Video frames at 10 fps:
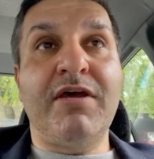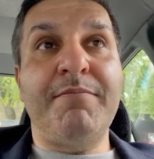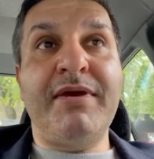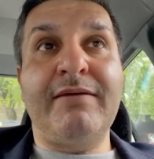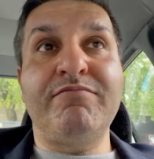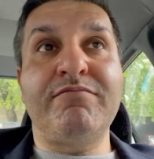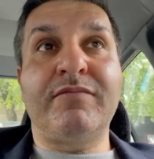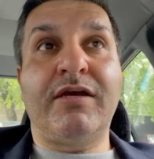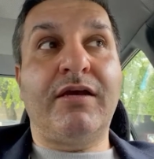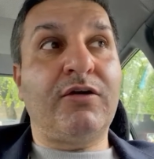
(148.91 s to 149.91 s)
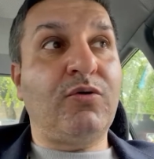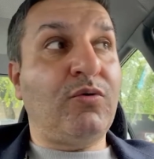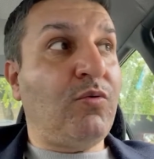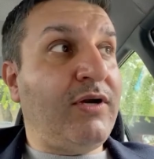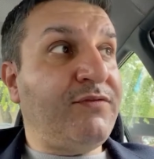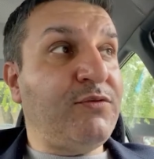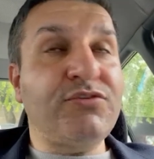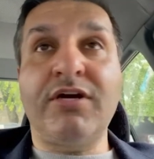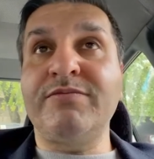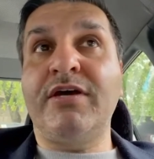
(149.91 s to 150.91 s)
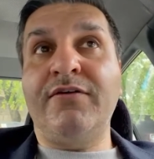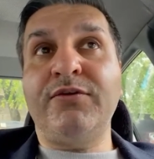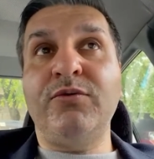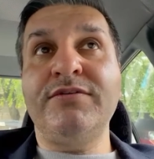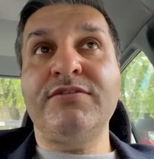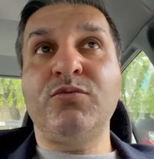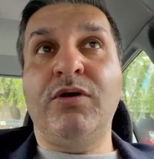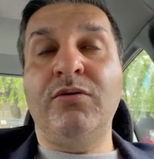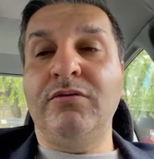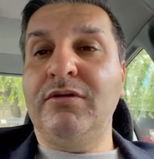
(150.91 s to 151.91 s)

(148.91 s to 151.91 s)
Met him quite a few times afterwards as well.